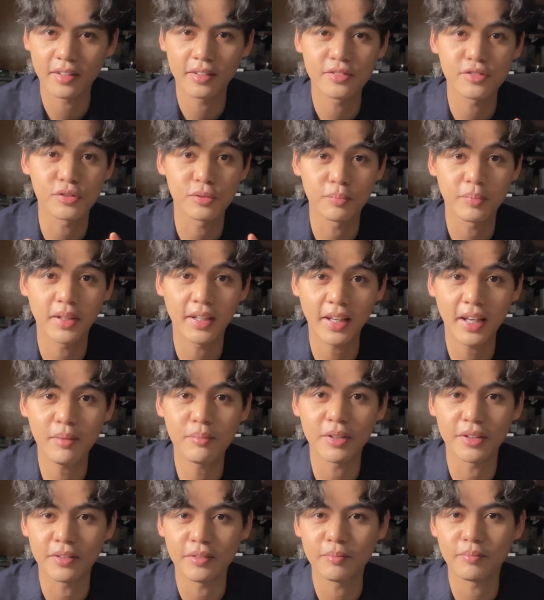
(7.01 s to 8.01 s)
Super
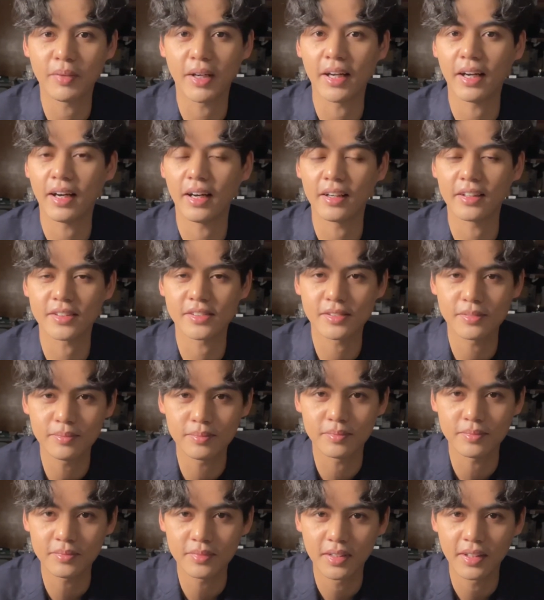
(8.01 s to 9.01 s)
Lemon by Alex
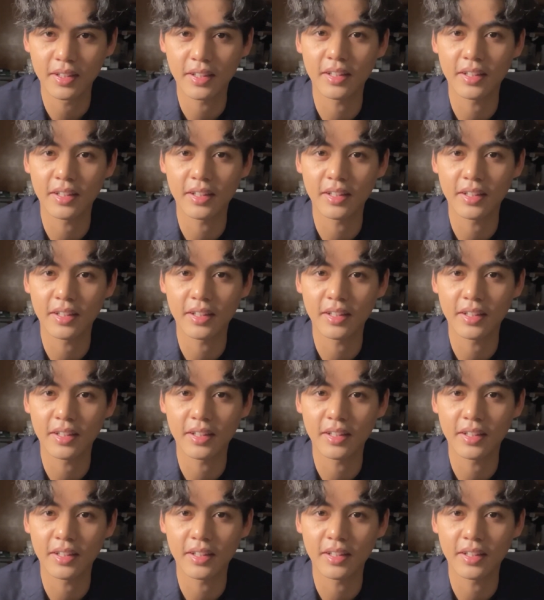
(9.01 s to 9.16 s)
Ng,